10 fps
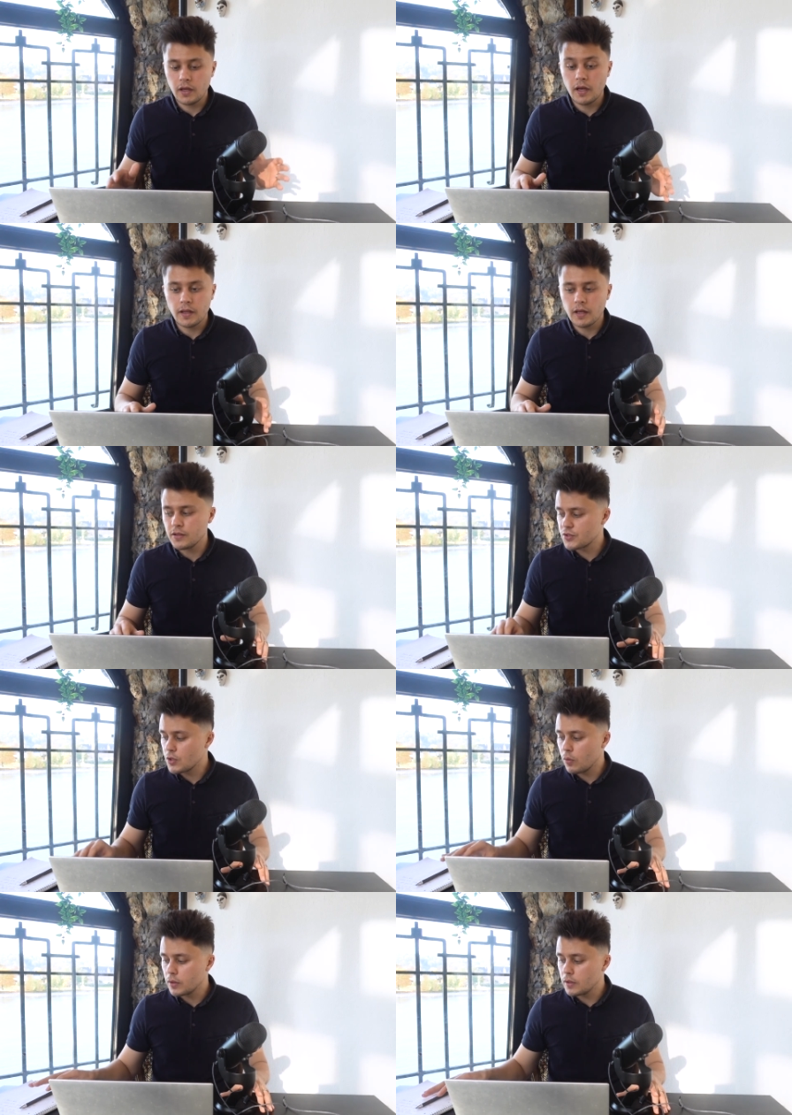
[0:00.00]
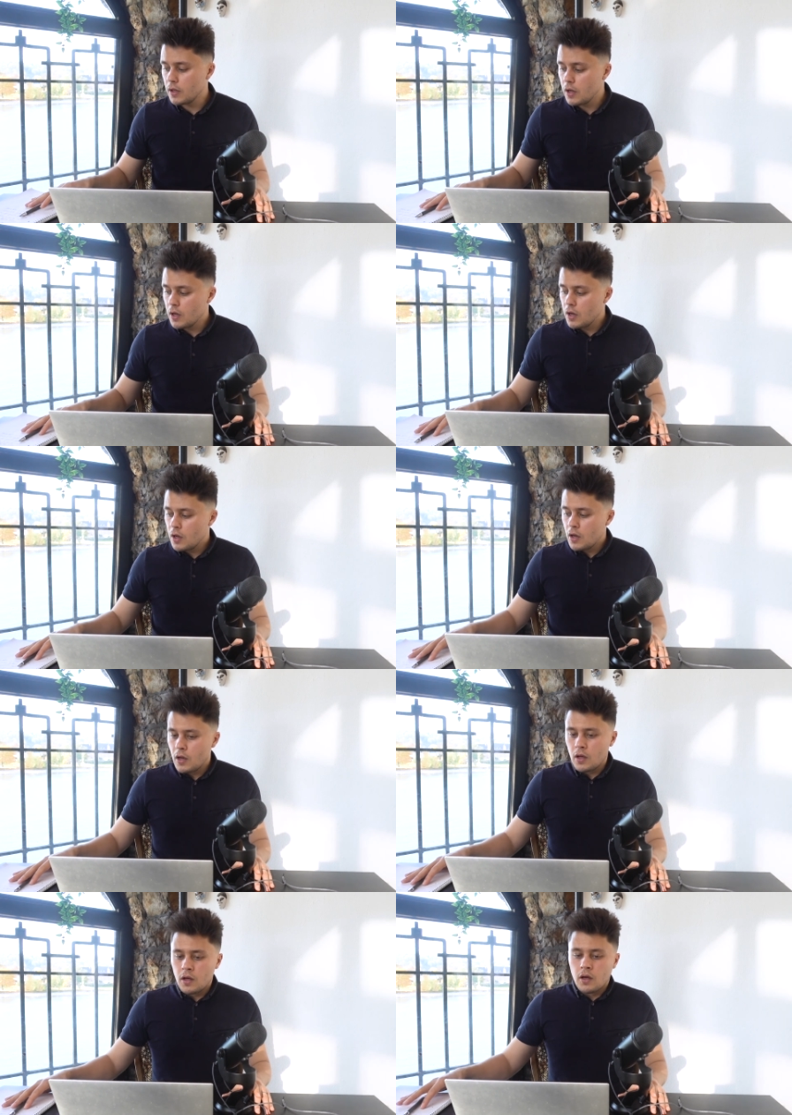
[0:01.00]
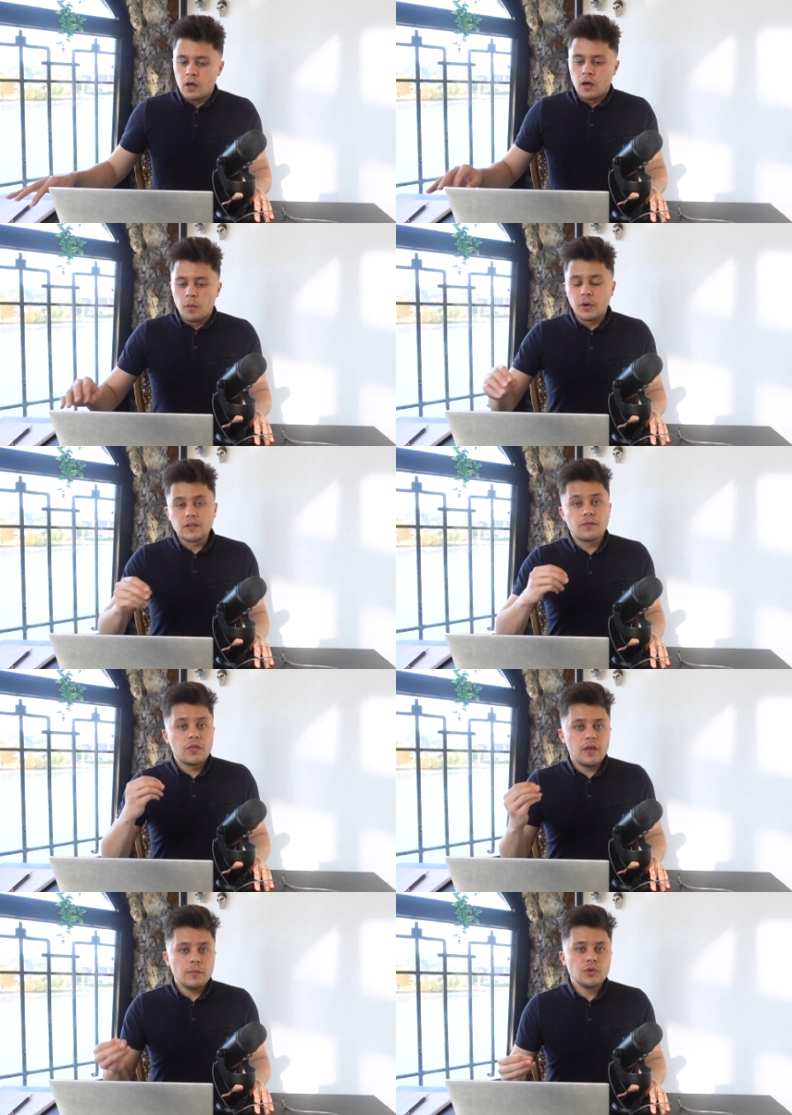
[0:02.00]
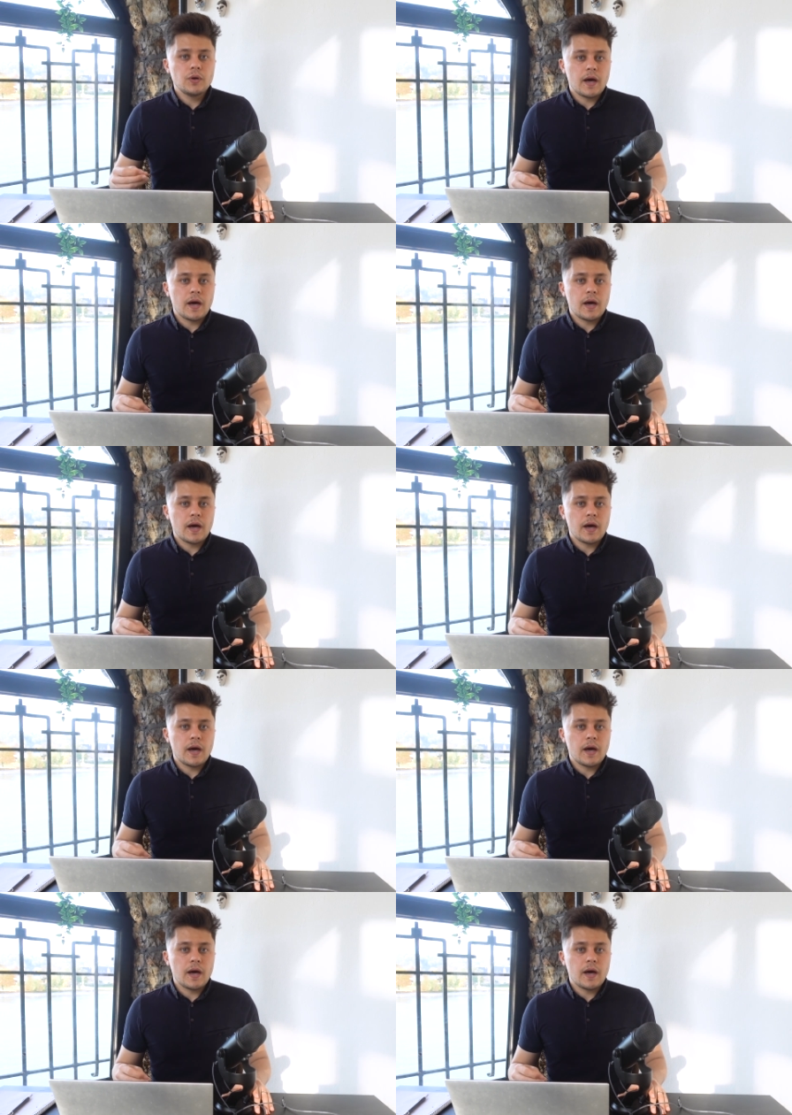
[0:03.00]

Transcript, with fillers: and so on. But for them to